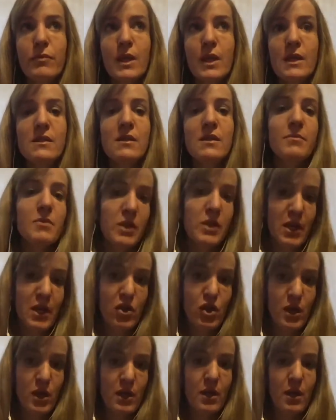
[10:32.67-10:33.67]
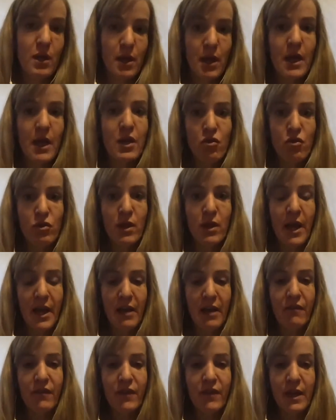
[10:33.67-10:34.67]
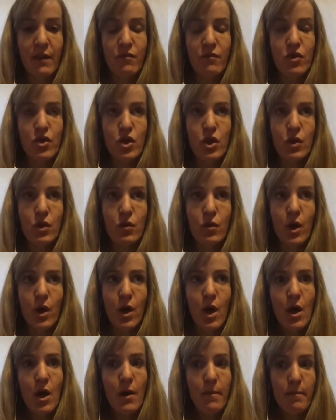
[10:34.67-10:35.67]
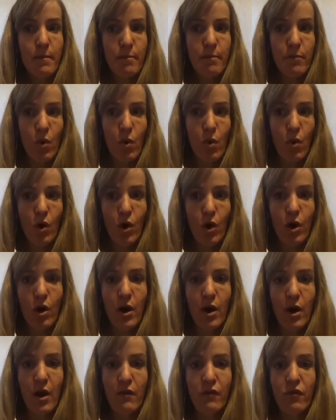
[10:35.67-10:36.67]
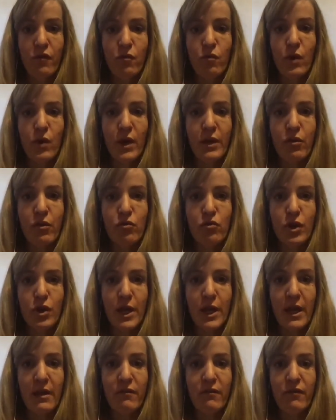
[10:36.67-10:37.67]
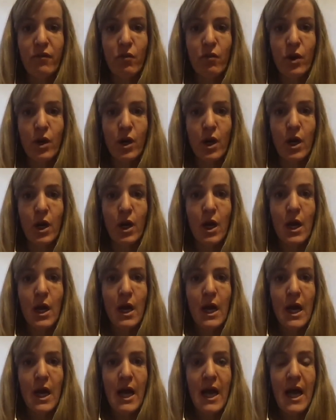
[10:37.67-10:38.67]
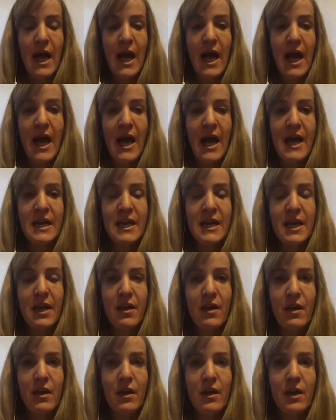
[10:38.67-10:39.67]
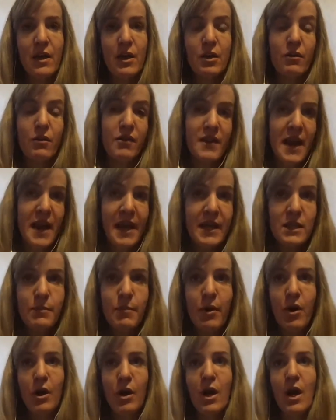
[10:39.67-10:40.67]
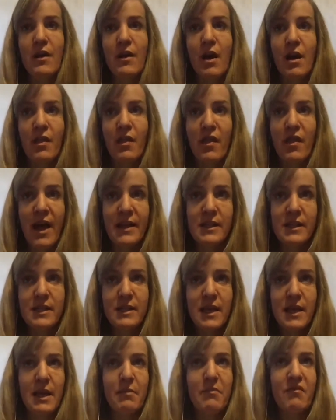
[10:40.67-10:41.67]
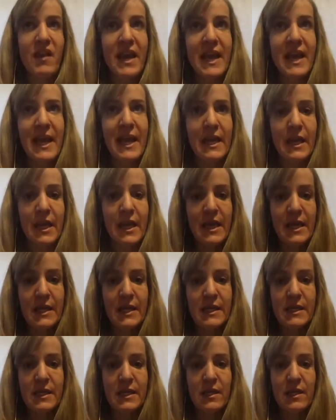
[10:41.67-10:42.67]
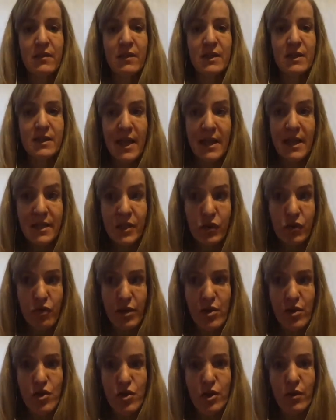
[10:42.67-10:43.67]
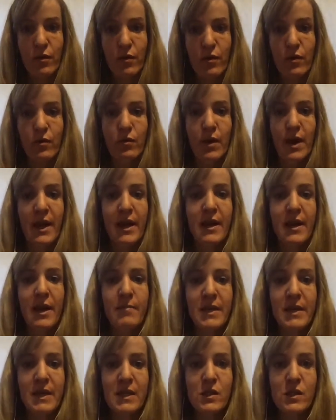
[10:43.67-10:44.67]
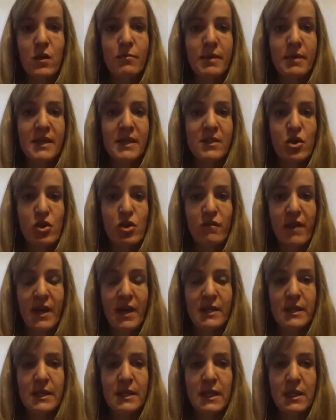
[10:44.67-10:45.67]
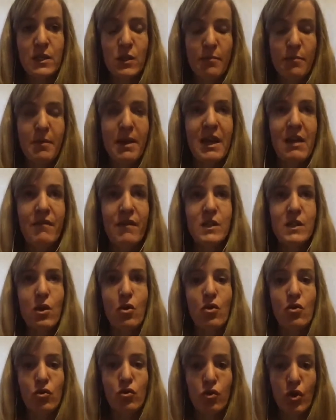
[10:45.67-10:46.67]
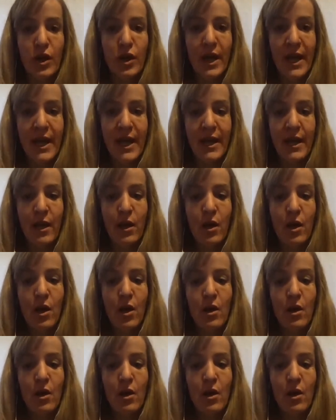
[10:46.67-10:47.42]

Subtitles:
stimulation in your life, gives you more of what you're looking for. And the next part on that same vein is the sensory issue, right? I mean, so many of us are looking